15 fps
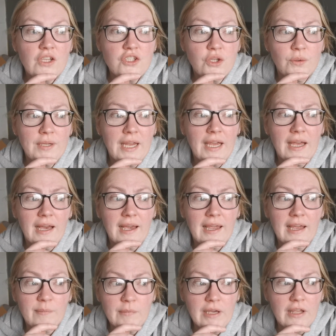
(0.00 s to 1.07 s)
So yeah, I
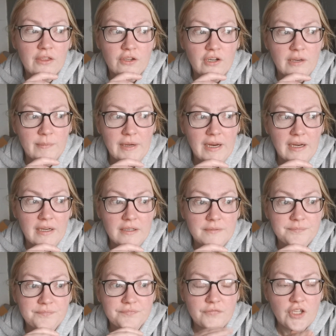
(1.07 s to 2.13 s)
hit my
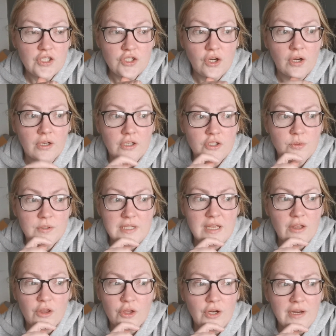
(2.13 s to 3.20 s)
30-mile target. So it was
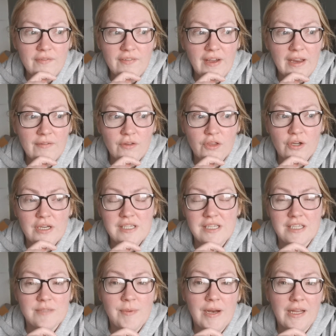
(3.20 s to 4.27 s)
either 35 or
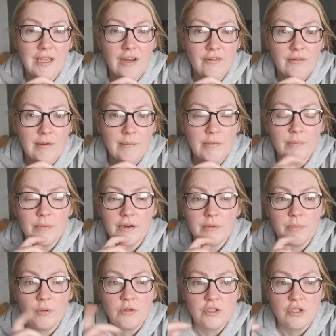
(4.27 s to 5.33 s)
36 mile, I can't remember, but
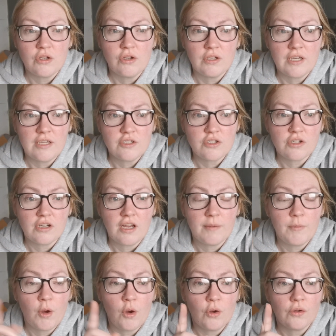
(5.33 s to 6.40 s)
I posted it on
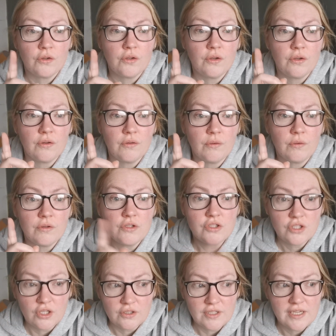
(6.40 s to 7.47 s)
Instagram on
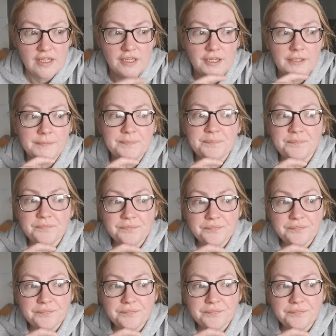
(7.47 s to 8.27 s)
Sunday there.